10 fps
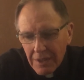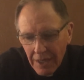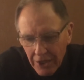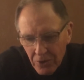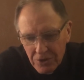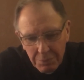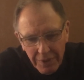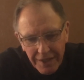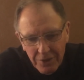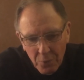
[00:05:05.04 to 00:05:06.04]
and whose
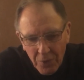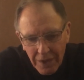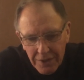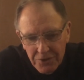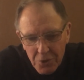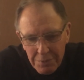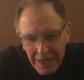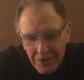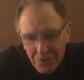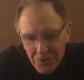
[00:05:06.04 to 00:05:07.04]
blood it was who
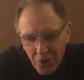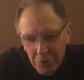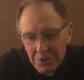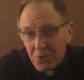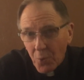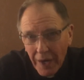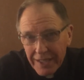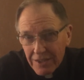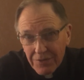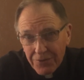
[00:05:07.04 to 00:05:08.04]
made those garments white
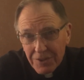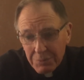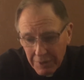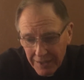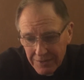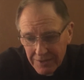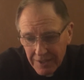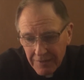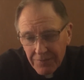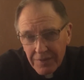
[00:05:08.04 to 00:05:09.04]
in the first place.
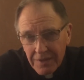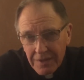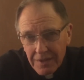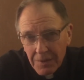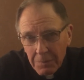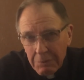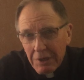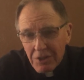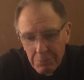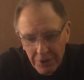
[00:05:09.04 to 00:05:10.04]
We read
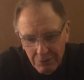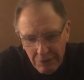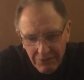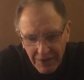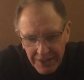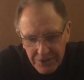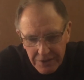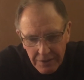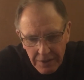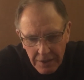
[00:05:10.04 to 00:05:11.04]
in the book of
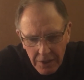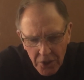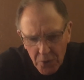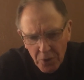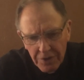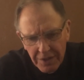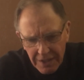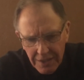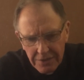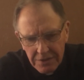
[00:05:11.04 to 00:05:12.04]
Revelation, "Who are
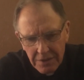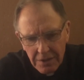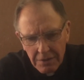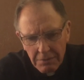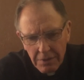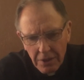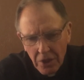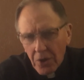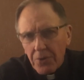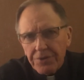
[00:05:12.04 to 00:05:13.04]
these,
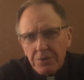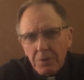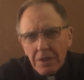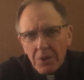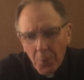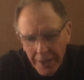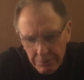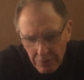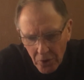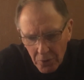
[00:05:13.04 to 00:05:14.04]
clothed in white
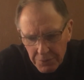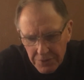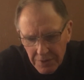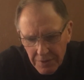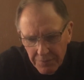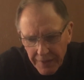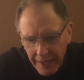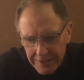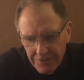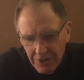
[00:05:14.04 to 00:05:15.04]
robes?"
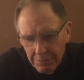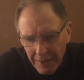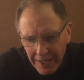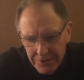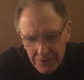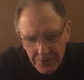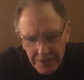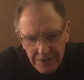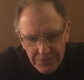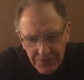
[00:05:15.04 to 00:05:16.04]
asked the apostle in
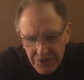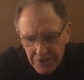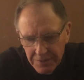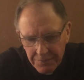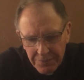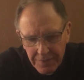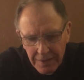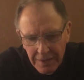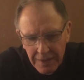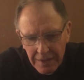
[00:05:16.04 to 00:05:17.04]
his vision
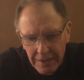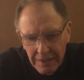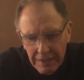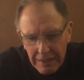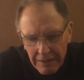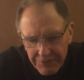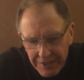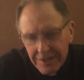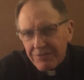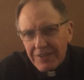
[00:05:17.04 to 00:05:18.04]
of
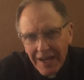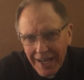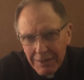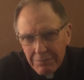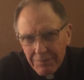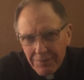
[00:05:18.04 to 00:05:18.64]
the end of time.